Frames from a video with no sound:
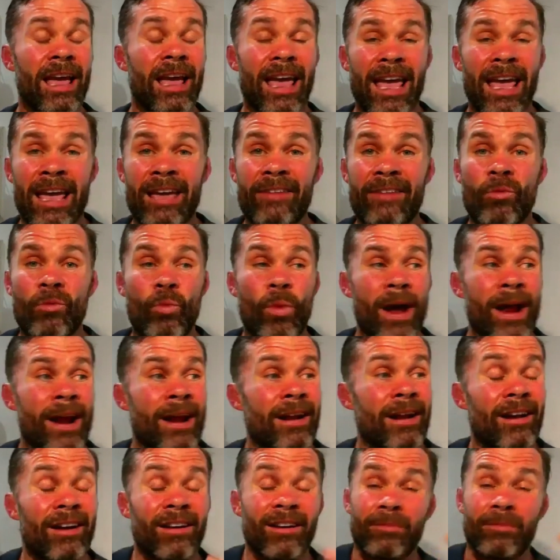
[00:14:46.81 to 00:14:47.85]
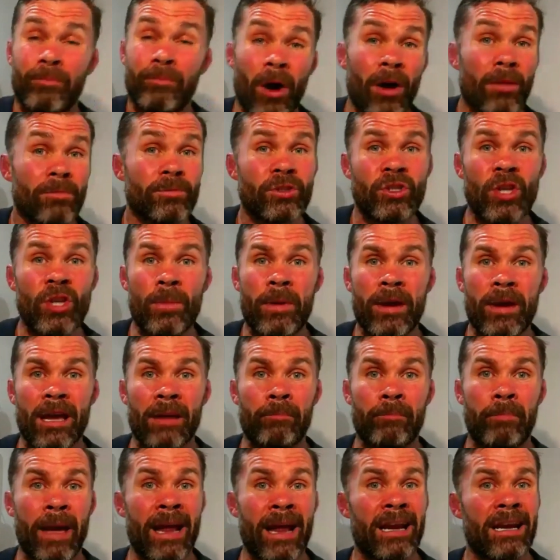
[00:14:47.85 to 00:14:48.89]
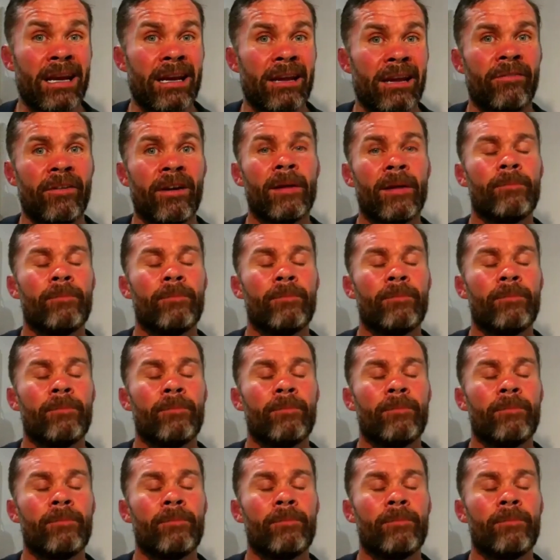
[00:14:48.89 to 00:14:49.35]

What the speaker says: Even when I'm super competitive,